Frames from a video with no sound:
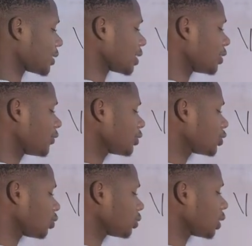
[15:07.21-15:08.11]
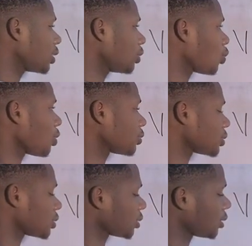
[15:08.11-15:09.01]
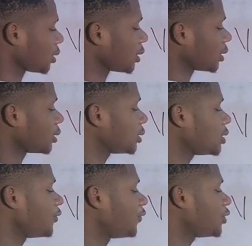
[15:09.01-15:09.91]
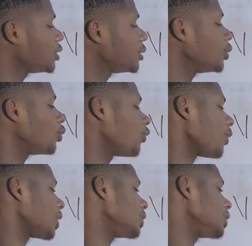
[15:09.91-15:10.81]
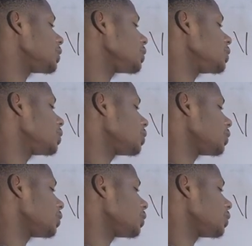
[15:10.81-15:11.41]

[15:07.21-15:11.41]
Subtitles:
acceleration equals dv over dt